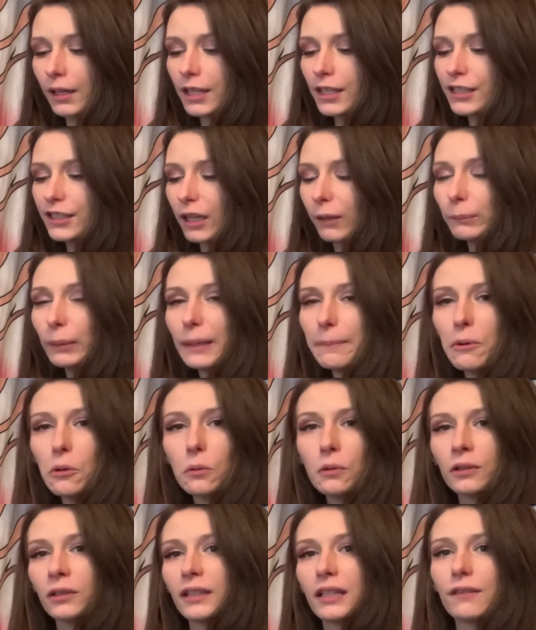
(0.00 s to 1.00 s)
some people
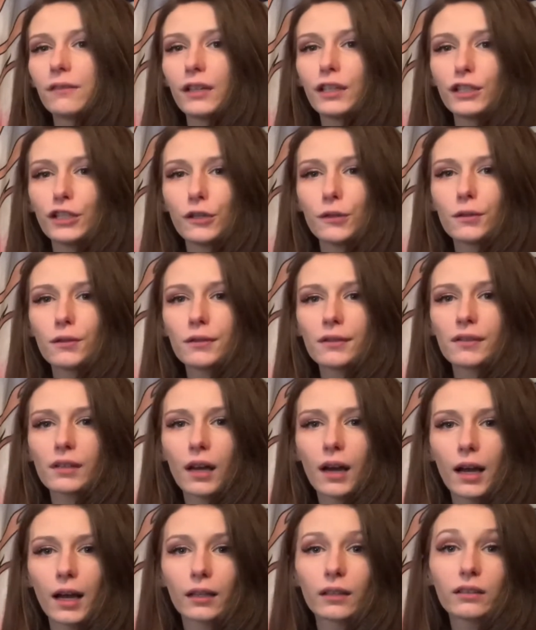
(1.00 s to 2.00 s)
will even use
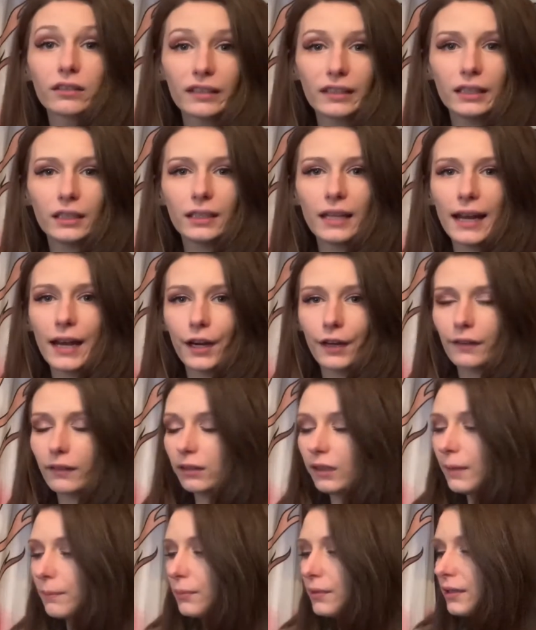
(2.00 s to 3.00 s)
clean hair
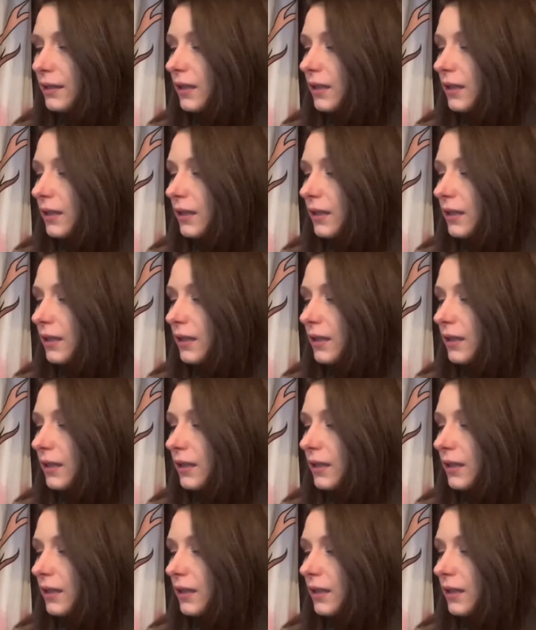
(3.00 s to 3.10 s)
clips,